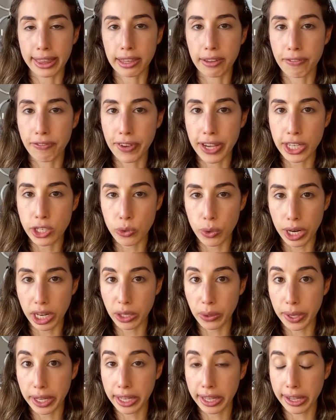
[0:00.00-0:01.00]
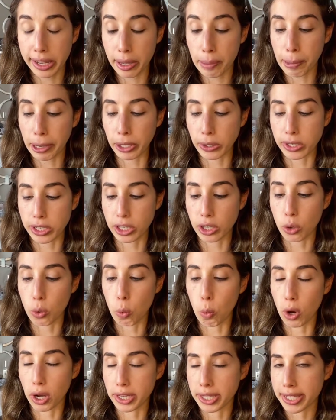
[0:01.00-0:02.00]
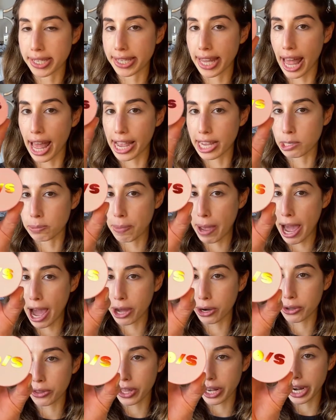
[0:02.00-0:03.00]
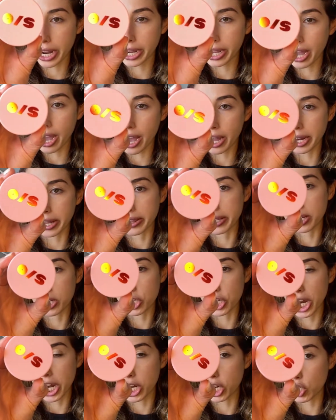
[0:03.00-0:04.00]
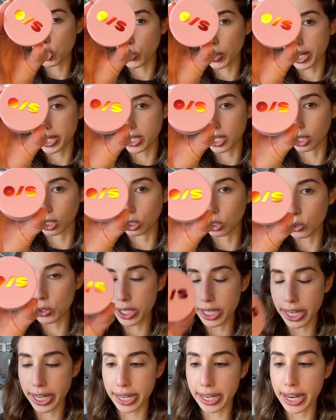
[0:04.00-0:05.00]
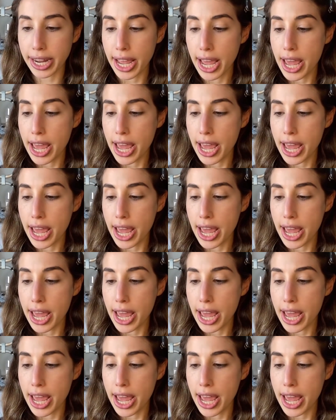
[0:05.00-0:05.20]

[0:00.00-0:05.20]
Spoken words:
the face really quickly by using the One Size powder that I got in the shade Translucent.